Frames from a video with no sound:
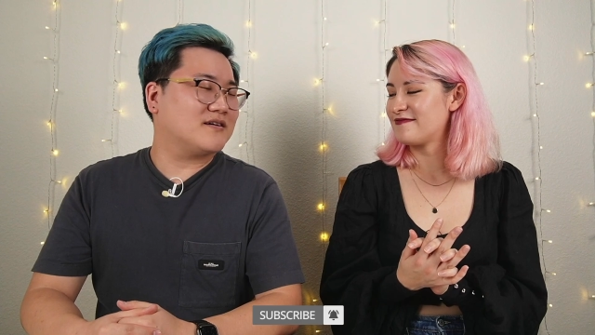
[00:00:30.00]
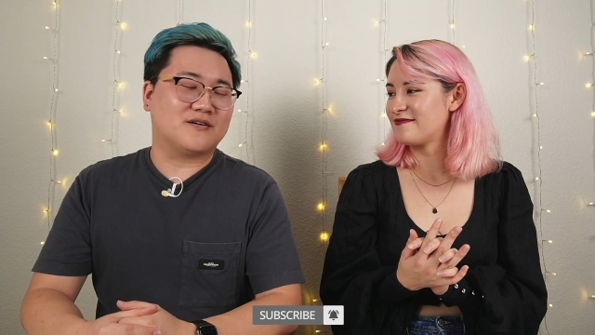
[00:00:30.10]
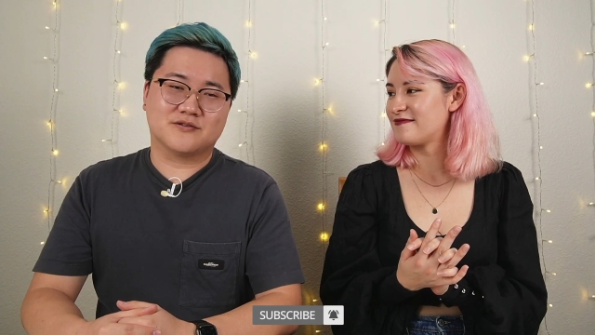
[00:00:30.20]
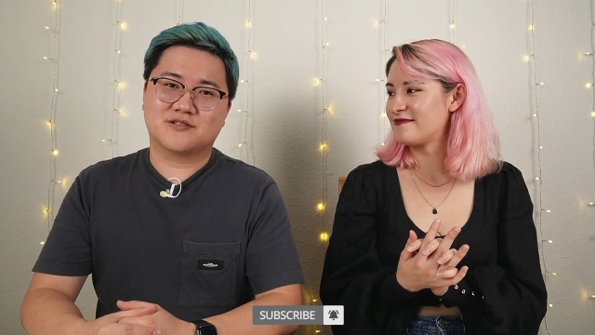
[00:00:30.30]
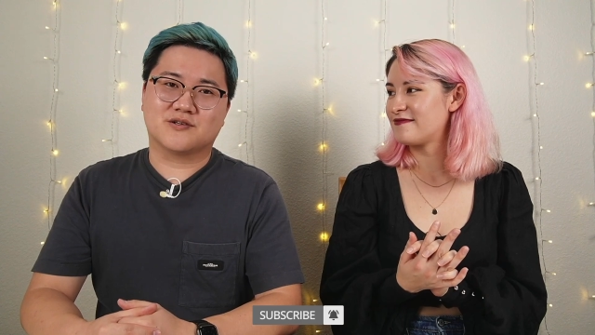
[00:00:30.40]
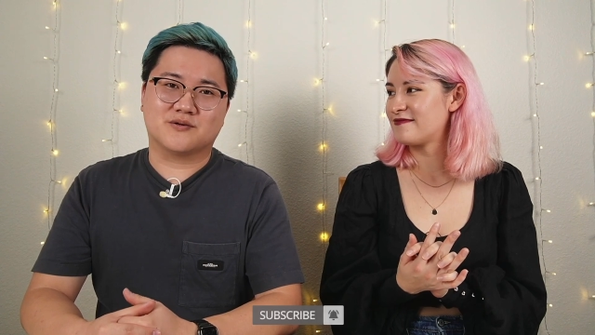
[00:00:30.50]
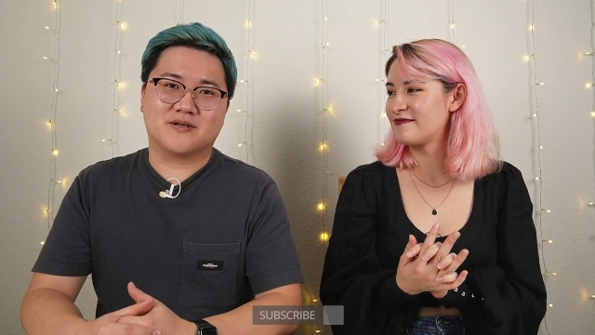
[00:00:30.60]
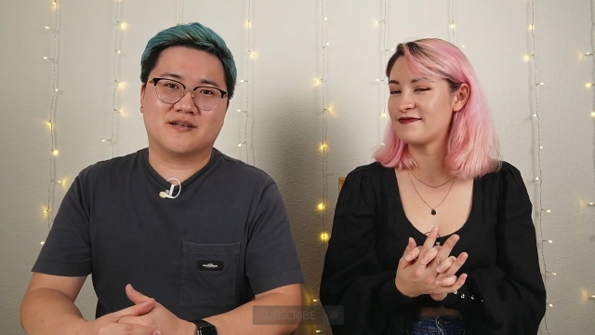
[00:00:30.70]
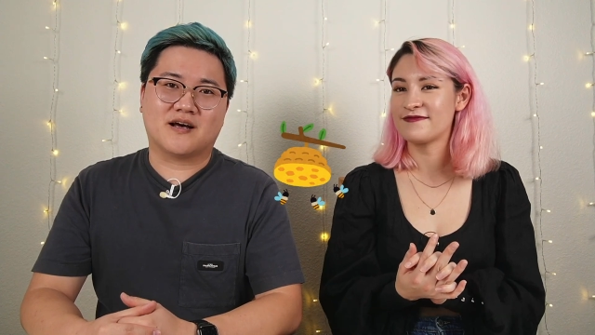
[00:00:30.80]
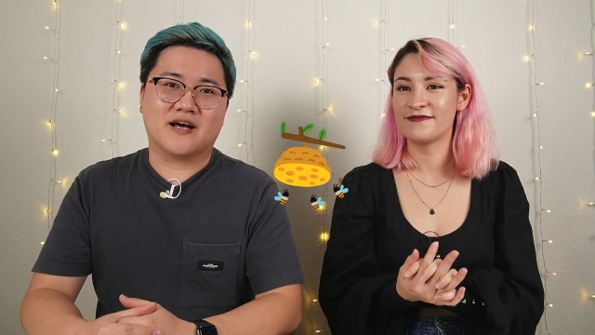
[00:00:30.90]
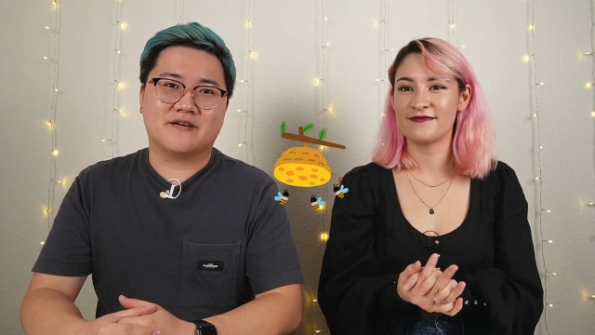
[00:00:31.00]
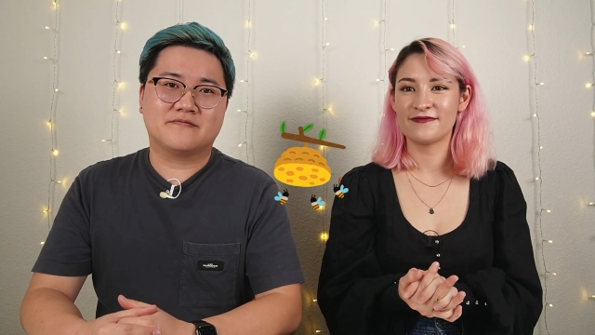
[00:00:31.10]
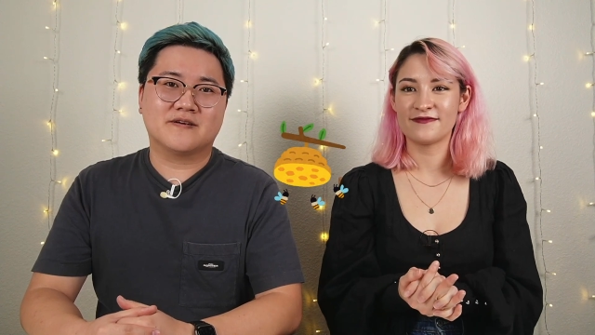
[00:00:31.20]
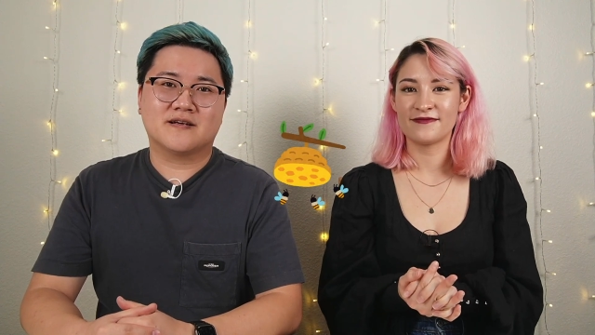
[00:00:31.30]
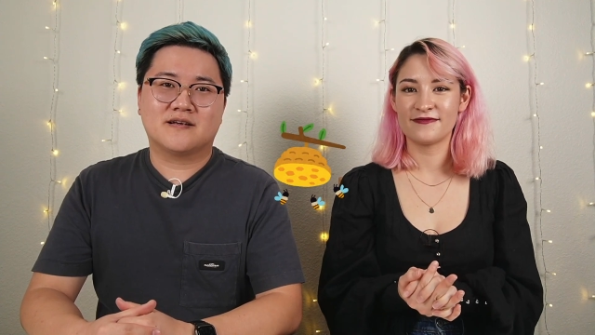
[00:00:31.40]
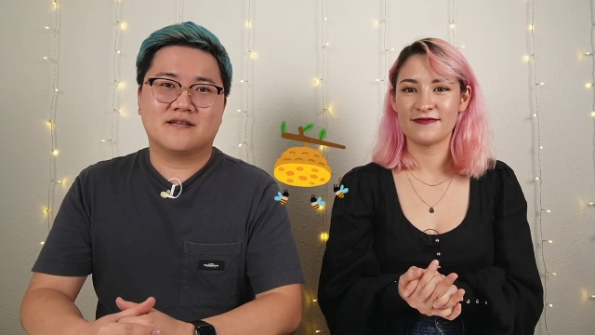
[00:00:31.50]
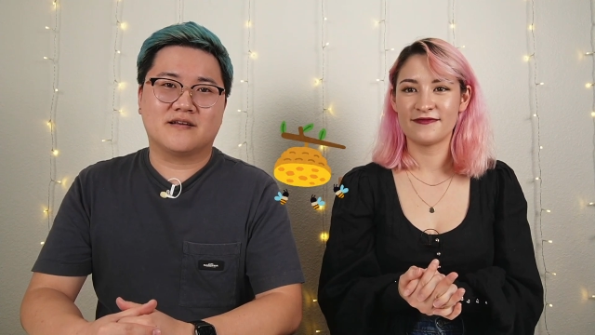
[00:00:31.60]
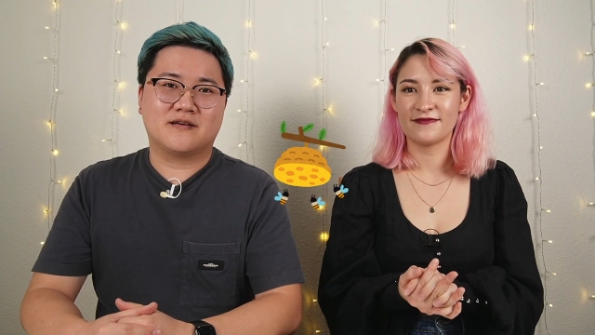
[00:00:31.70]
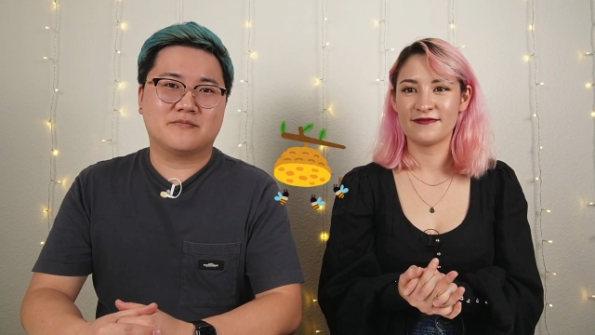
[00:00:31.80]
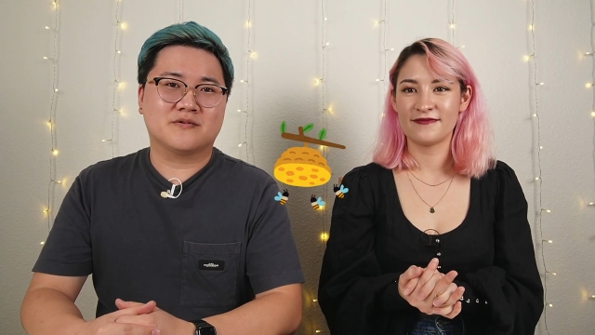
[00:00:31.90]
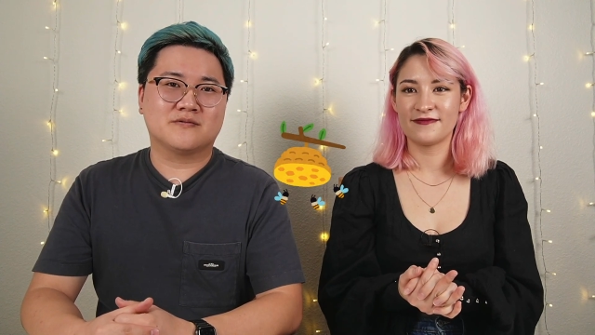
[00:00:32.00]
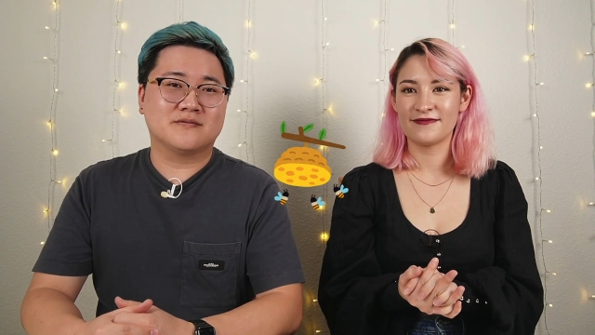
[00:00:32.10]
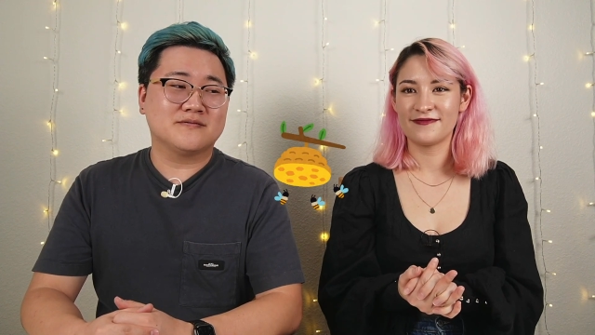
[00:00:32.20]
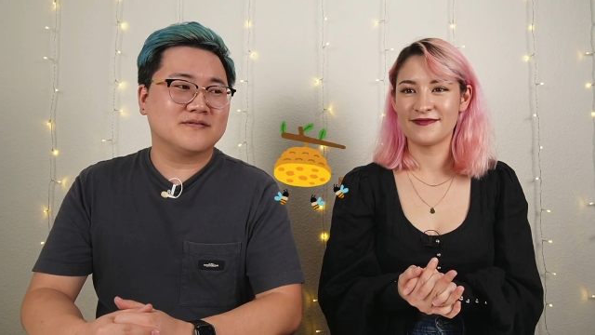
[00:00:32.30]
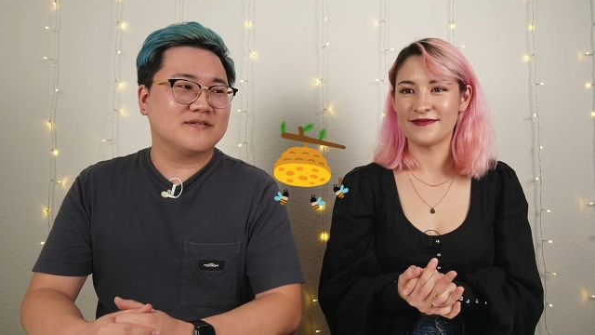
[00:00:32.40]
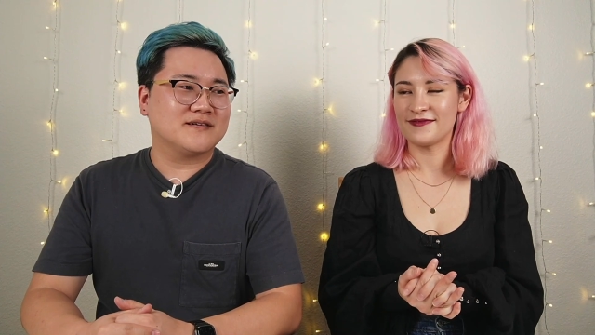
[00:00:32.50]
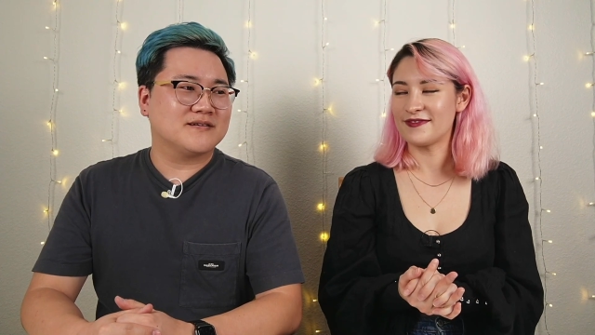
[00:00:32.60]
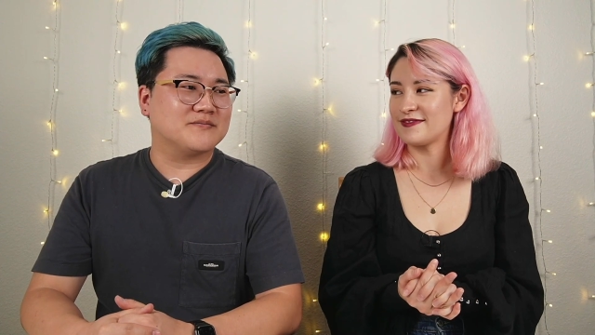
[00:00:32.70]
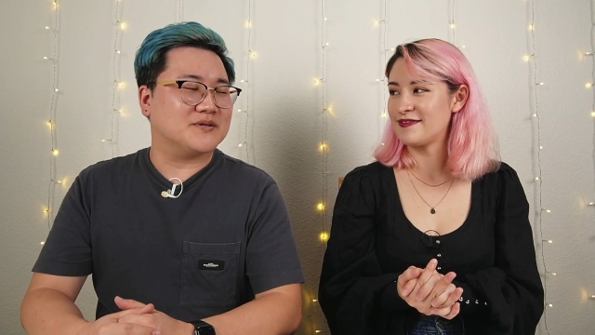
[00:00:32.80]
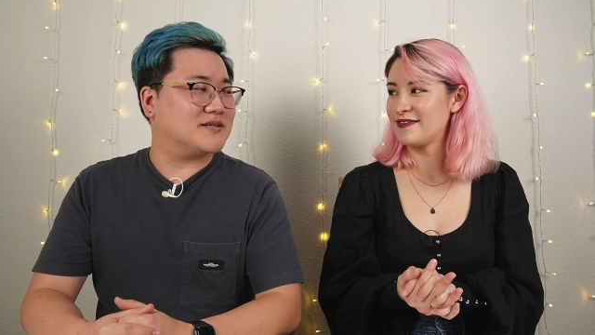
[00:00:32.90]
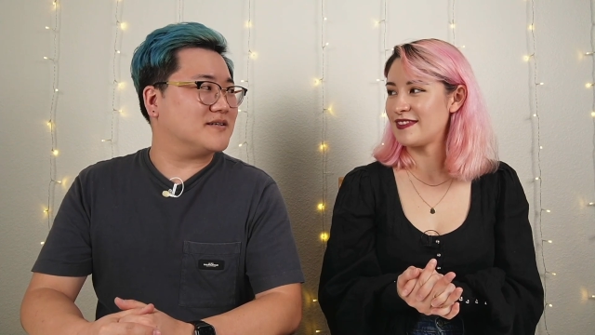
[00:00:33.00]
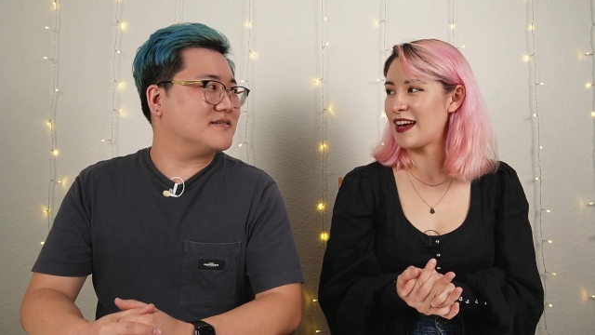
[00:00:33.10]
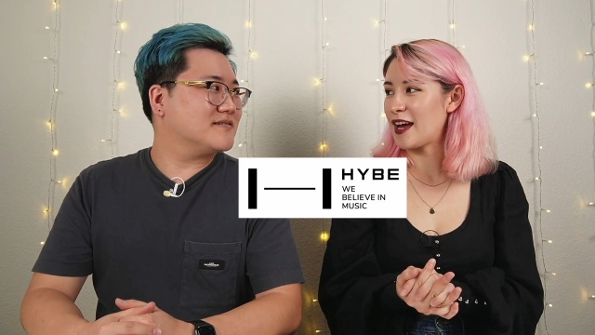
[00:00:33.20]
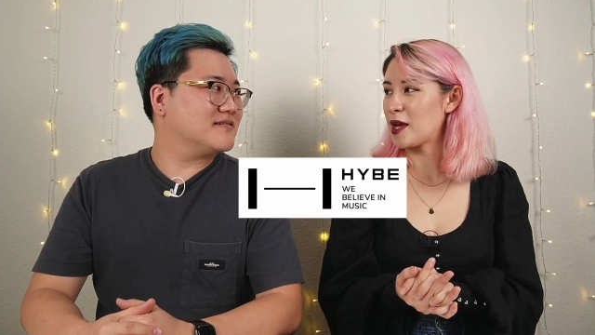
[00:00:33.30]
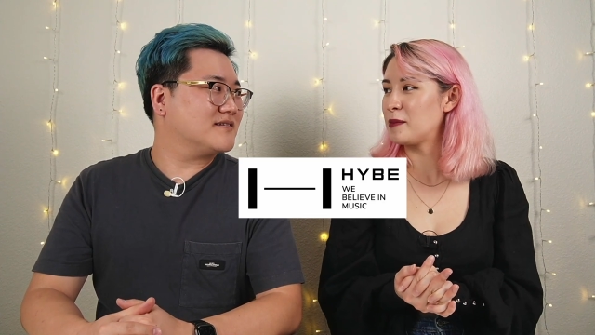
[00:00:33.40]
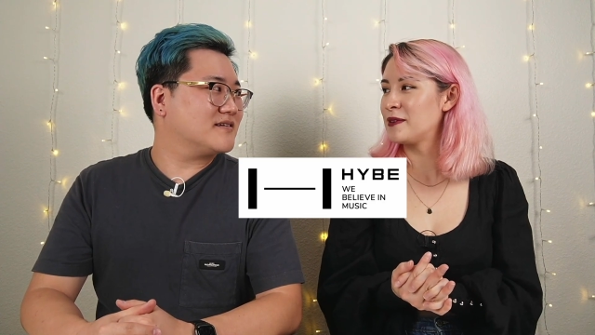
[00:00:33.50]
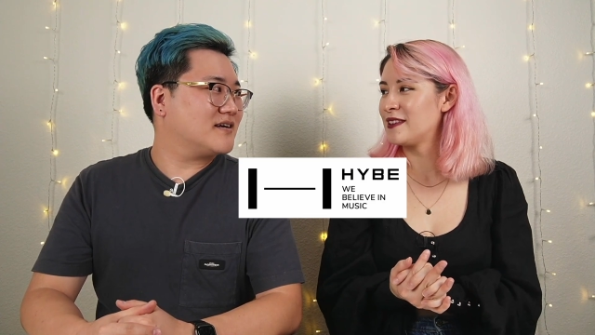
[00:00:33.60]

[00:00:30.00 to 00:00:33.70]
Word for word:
Speaker 1: also in Hybe label but hype.